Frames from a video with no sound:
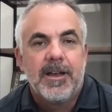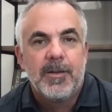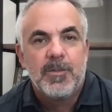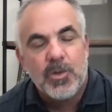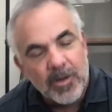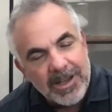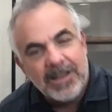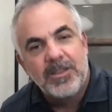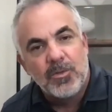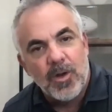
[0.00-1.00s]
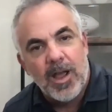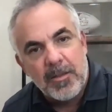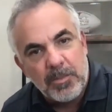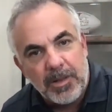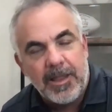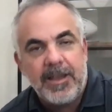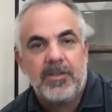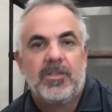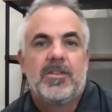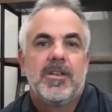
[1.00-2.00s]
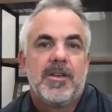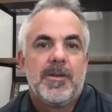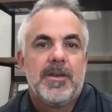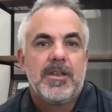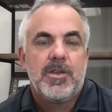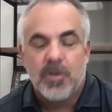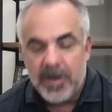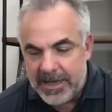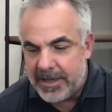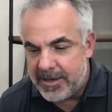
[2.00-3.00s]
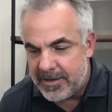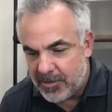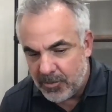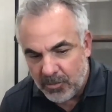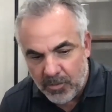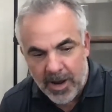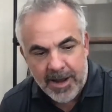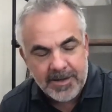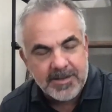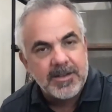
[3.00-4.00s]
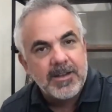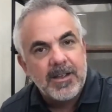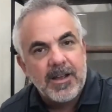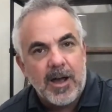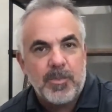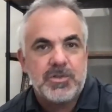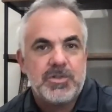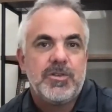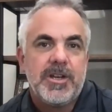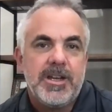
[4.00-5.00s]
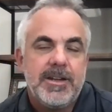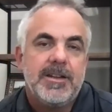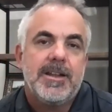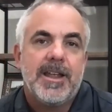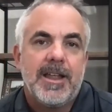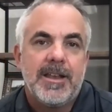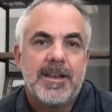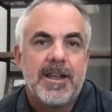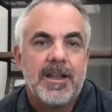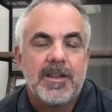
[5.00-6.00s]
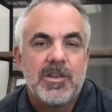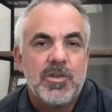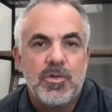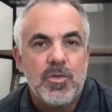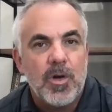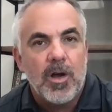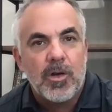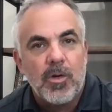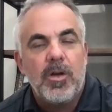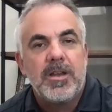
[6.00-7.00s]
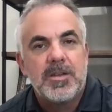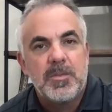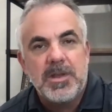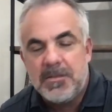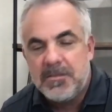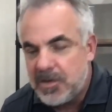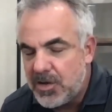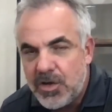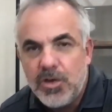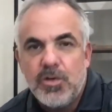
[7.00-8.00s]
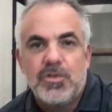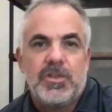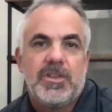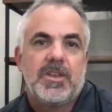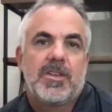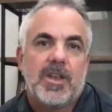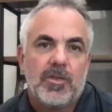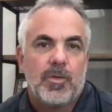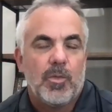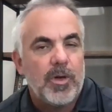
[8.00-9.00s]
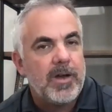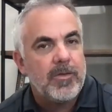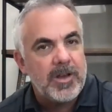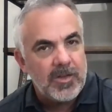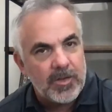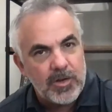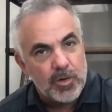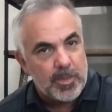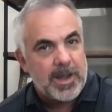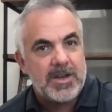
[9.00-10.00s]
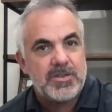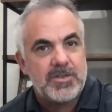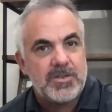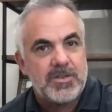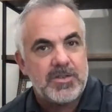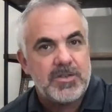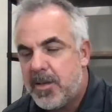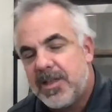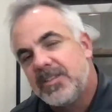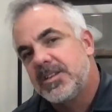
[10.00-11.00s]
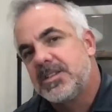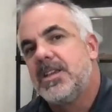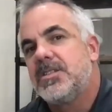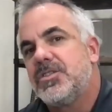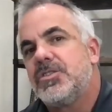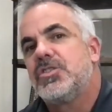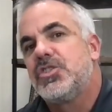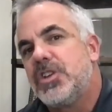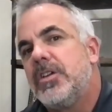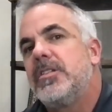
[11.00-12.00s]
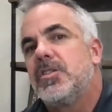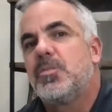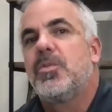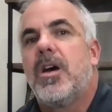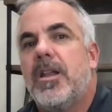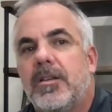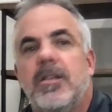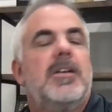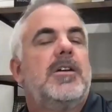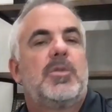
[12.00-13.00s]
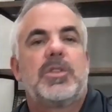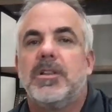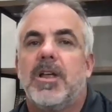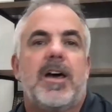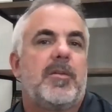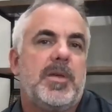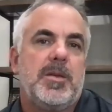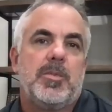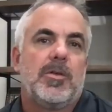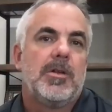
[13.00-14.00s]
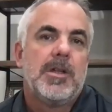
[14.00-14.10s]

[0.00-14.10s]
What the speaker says: You're in the right place. You're in the right opportunity, and you are going to be hugely successful. Whatever it is that you're passionate about, maybe that success is just sharing this product with a lot of people.